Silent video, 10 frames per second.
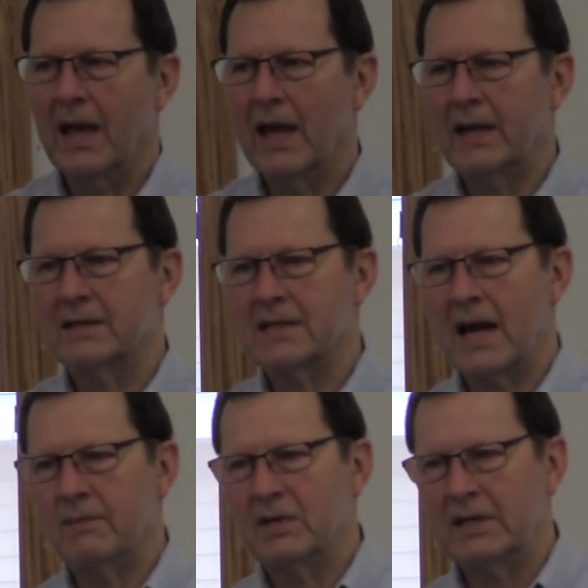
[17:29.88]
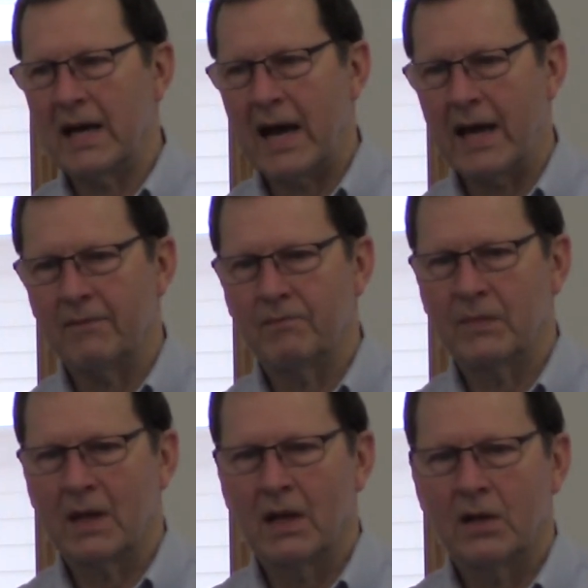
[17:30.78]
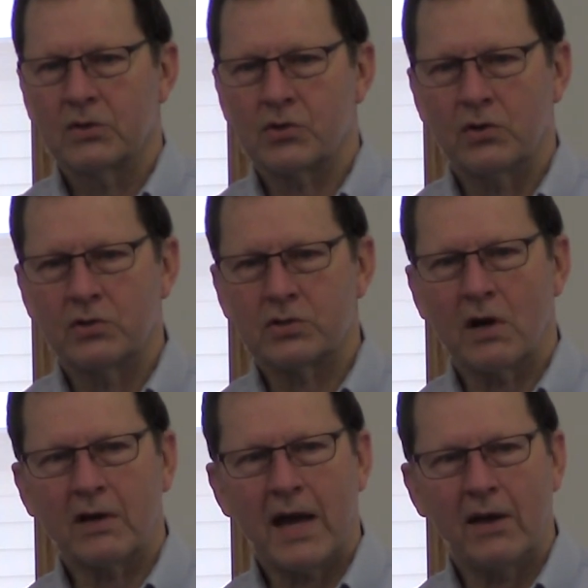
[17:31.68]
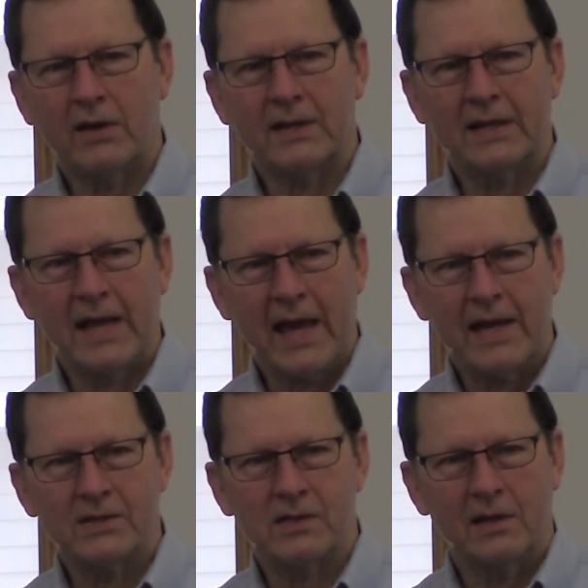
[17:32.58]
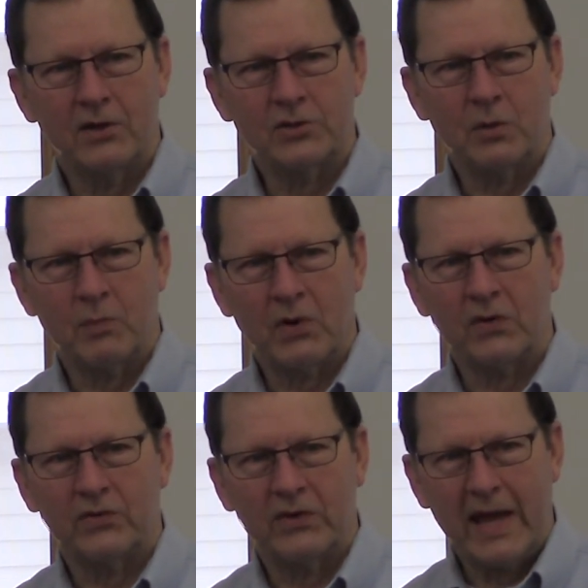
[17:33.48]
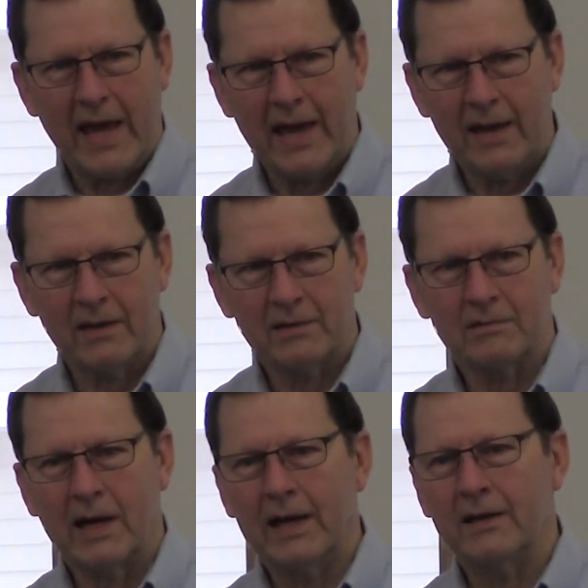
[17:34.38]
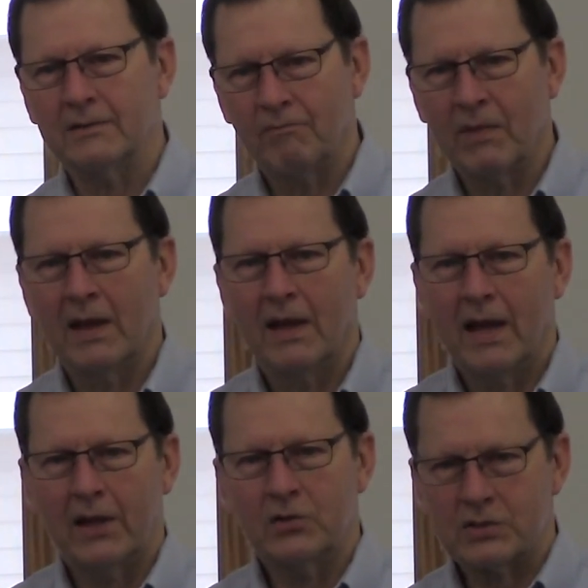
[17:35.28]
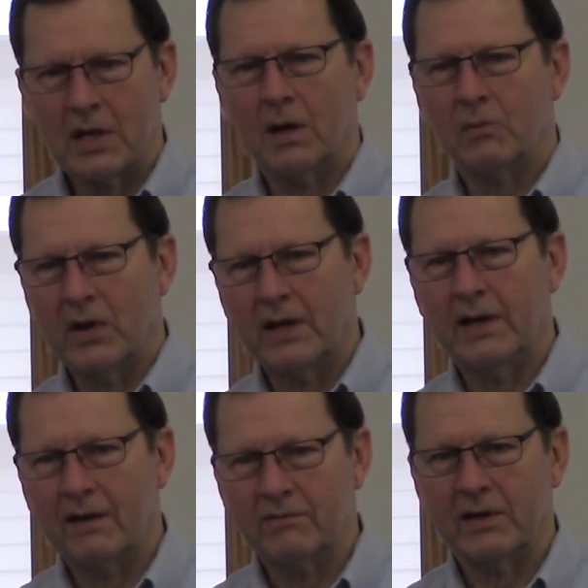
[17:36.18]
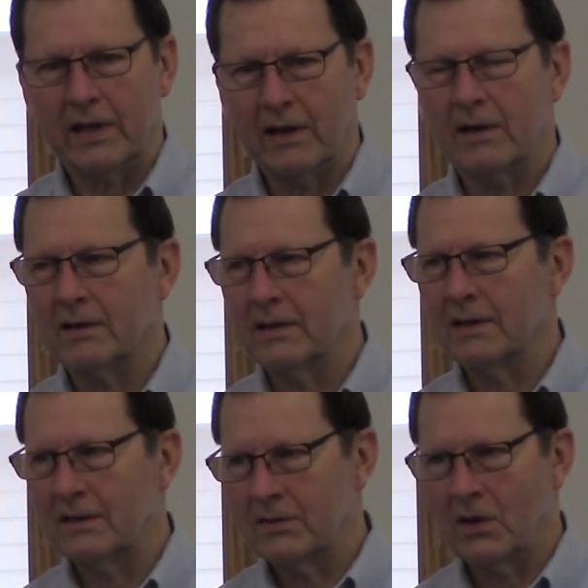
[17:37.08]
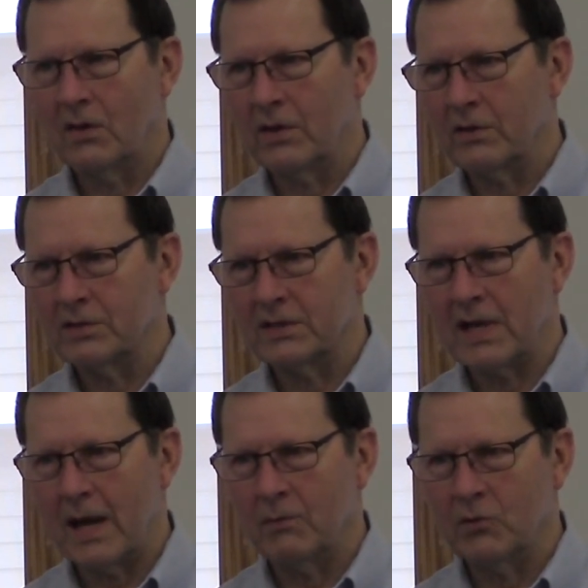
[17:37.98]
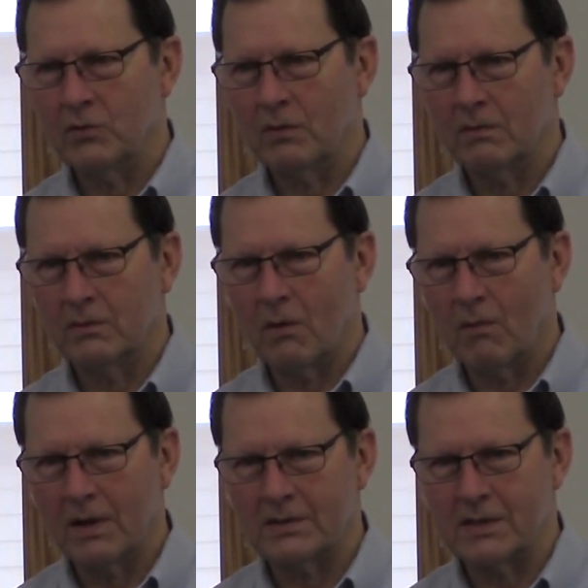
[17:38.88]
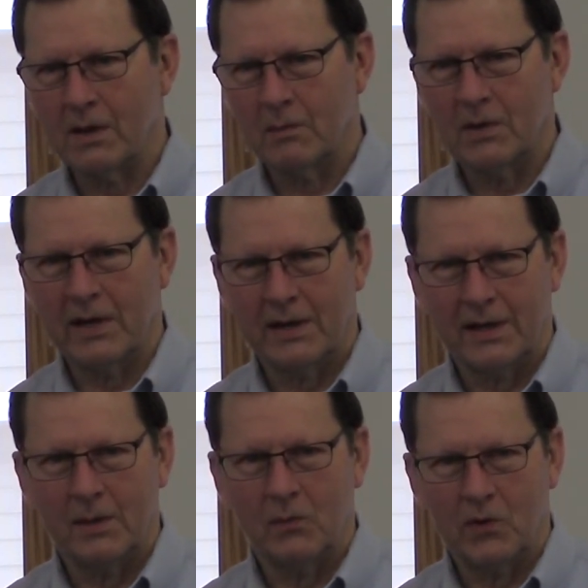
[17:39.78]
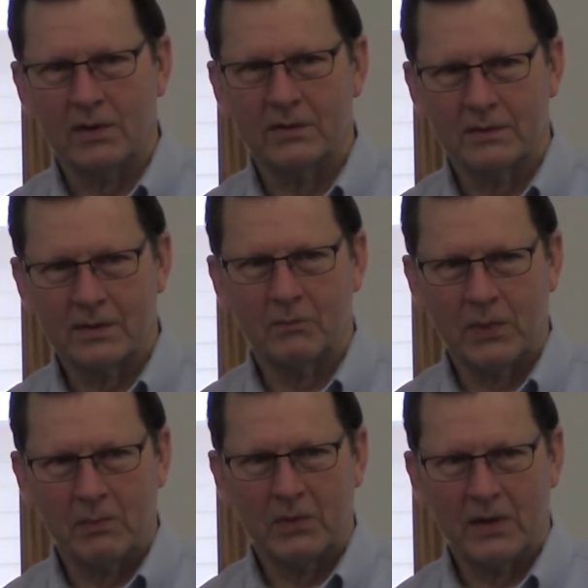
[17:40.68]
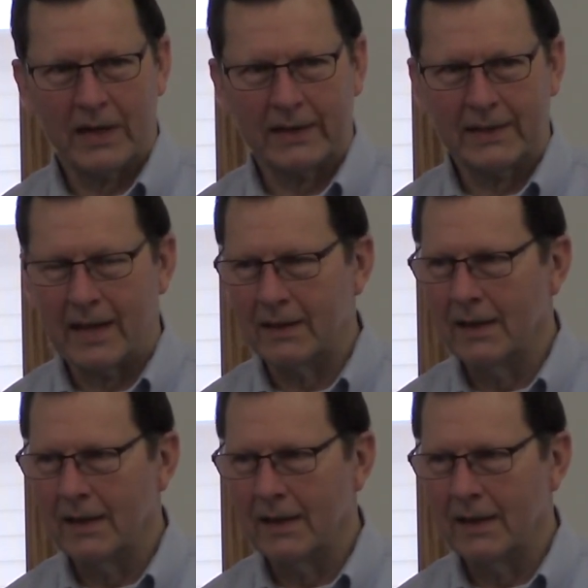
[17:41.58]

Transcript: and a time to die. So you start counting the days. Here's your birthday, right? And you celebrate it every year until there's a time you don't want to celebrate it anymore. Some people are like that.